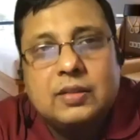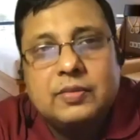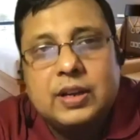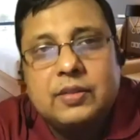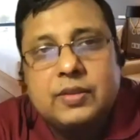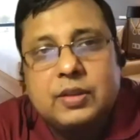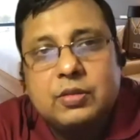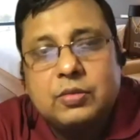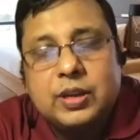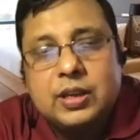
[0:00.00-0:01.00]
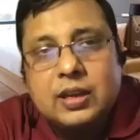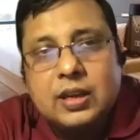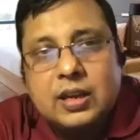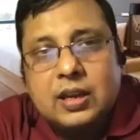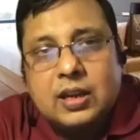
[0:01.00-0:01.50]
whenever you're doing
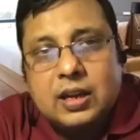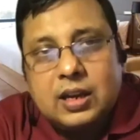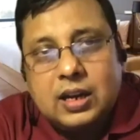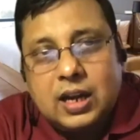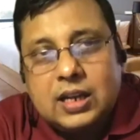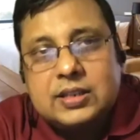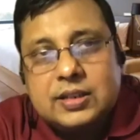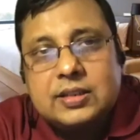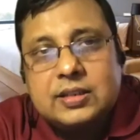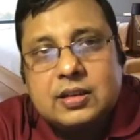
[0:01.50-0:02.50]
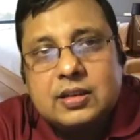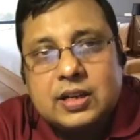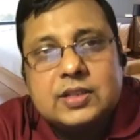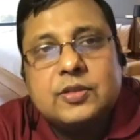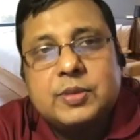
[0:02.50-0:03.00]
a large digital
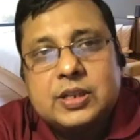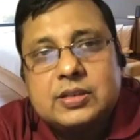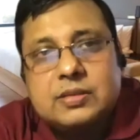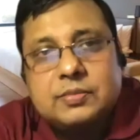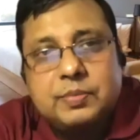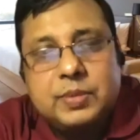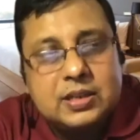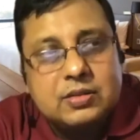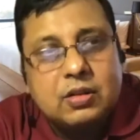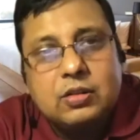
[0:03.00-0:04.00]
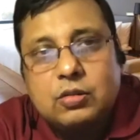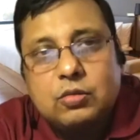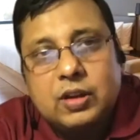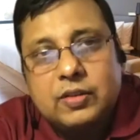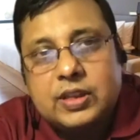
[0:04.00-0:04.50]
transformation piece, not to do
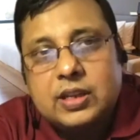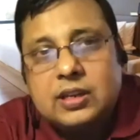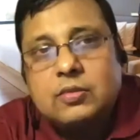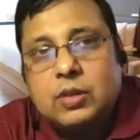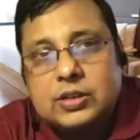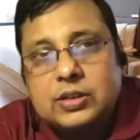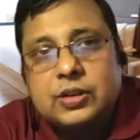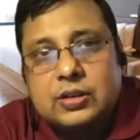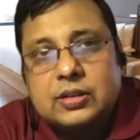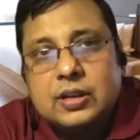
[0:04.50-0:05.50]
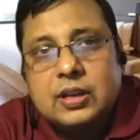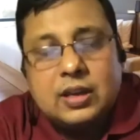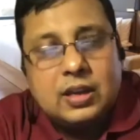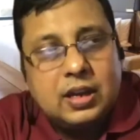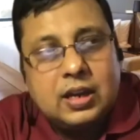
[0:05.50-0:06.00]
everything at one shot.
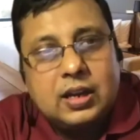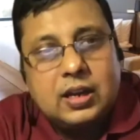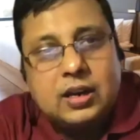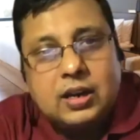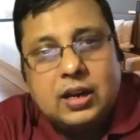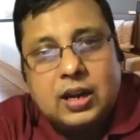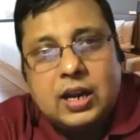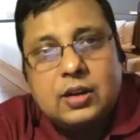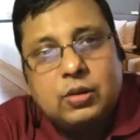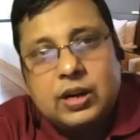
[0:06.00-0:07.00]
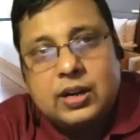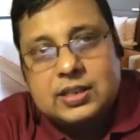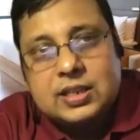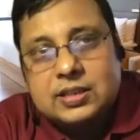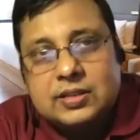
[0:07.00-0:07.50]
And look at
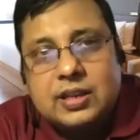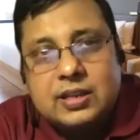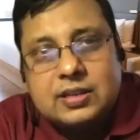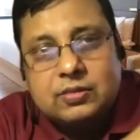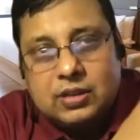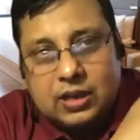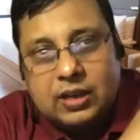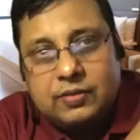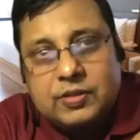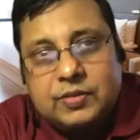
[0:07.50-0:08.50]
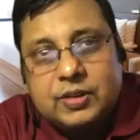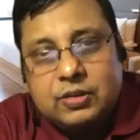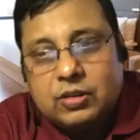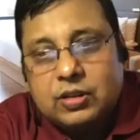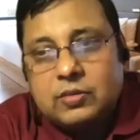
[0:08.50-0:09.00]
results 3 years down the line, which we were
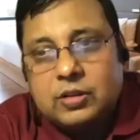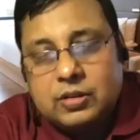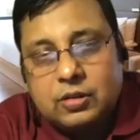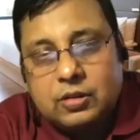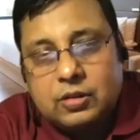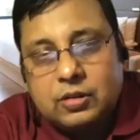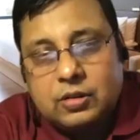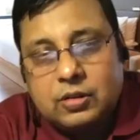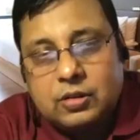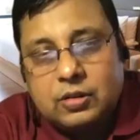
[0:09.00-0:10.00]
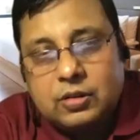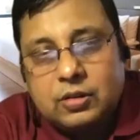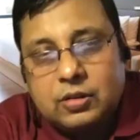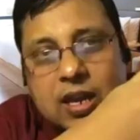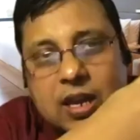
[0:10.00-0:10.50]
talking about. Look at results.
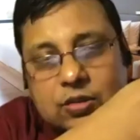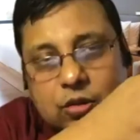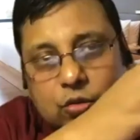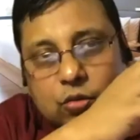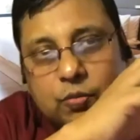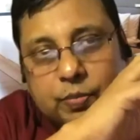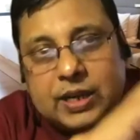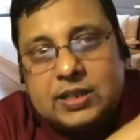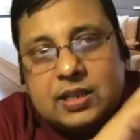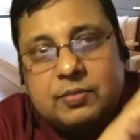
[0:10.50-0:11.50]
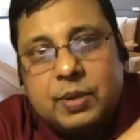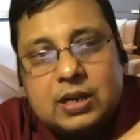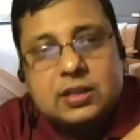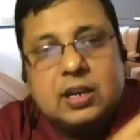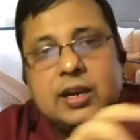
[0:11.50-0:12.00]
So do bits and parts.
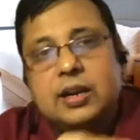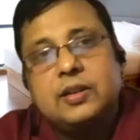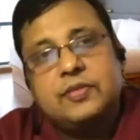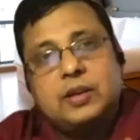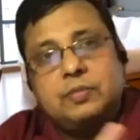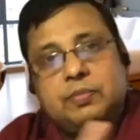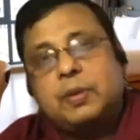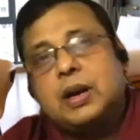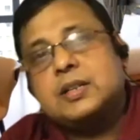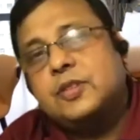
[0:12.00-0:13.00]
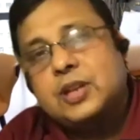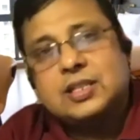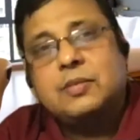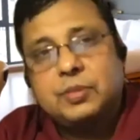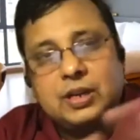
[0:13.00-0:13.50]
Identify parts. For
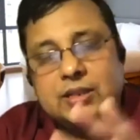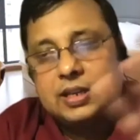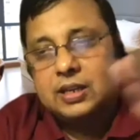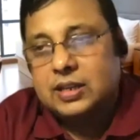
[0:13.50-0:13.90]
example, let's look